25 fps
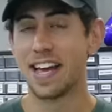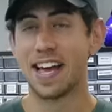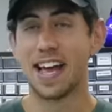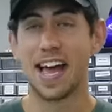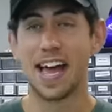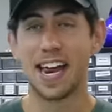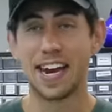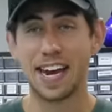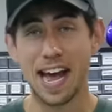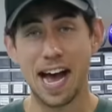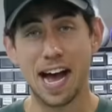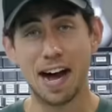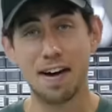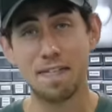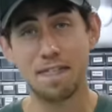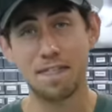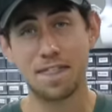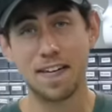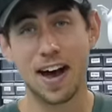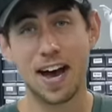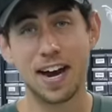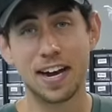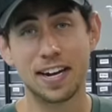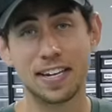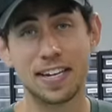And now
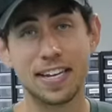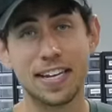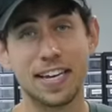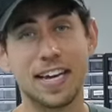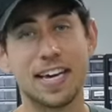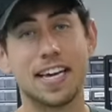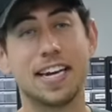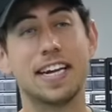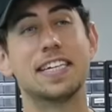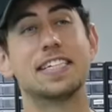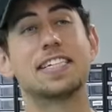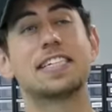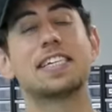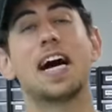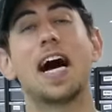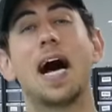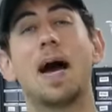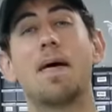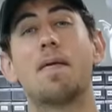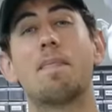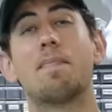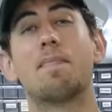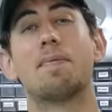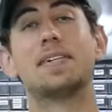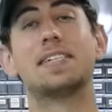finally, it is time
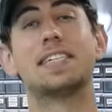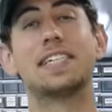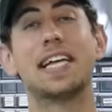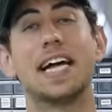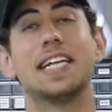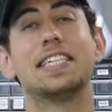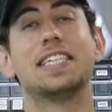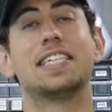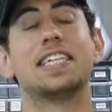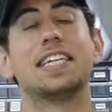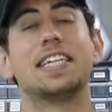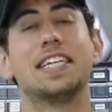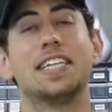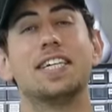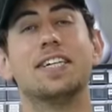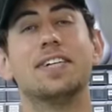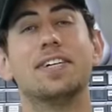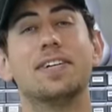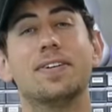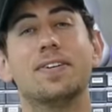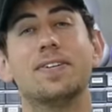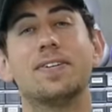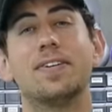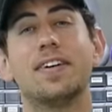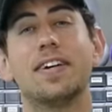to present to
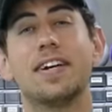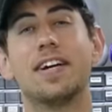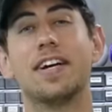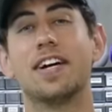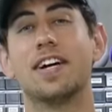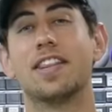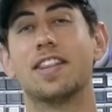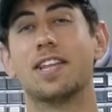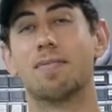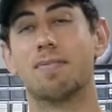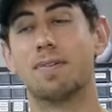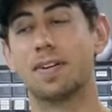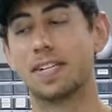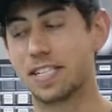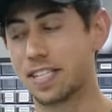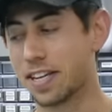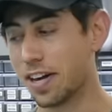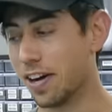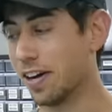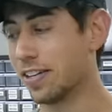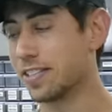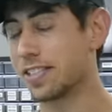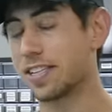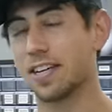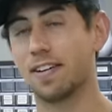you the
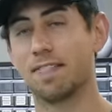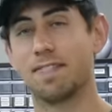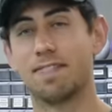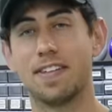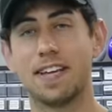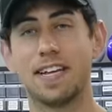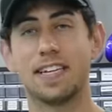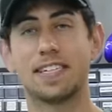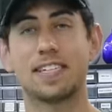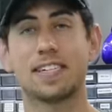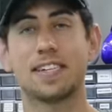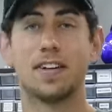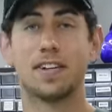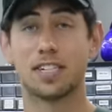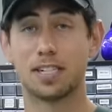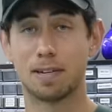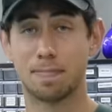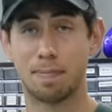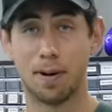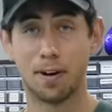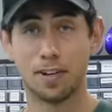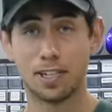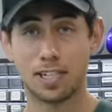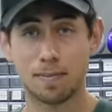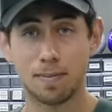results of this
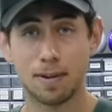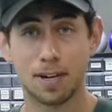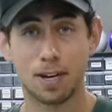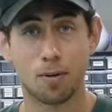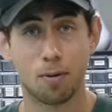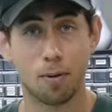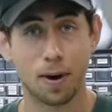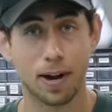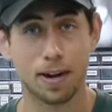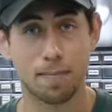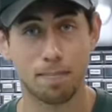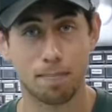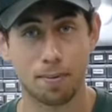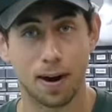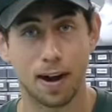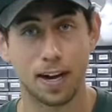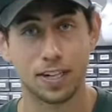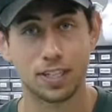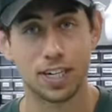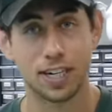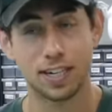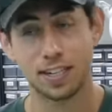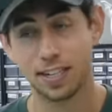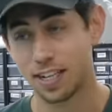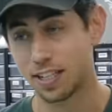supposed to be quick
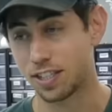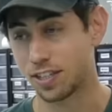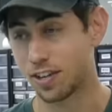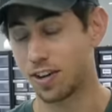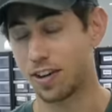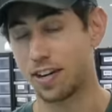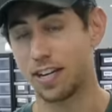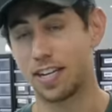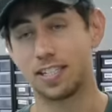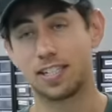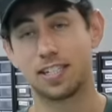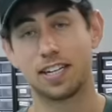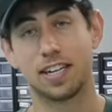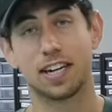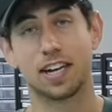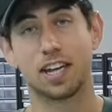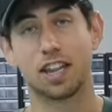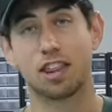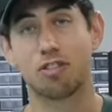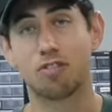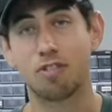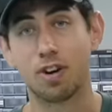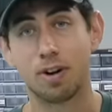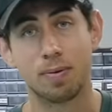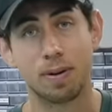project that turned into like a
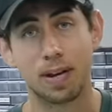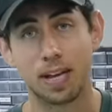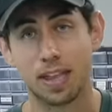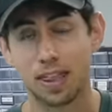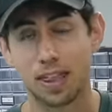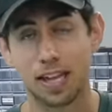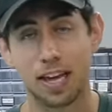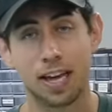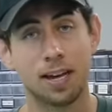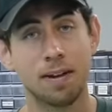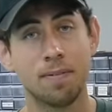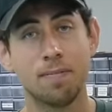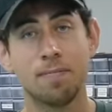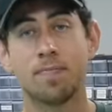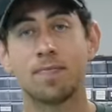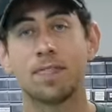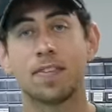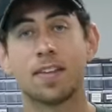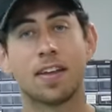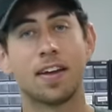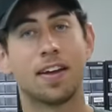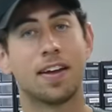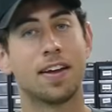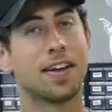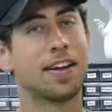three week thing.
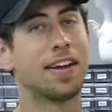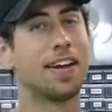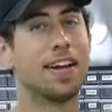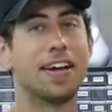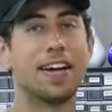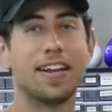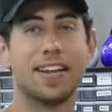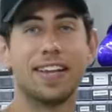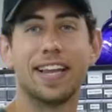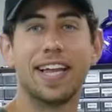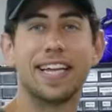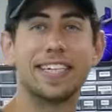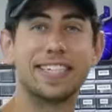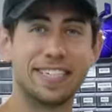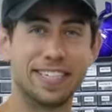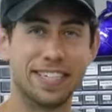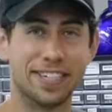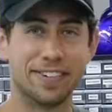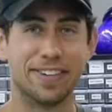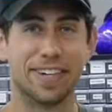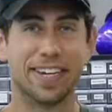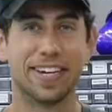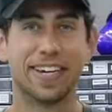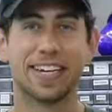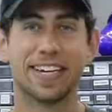Let's do it.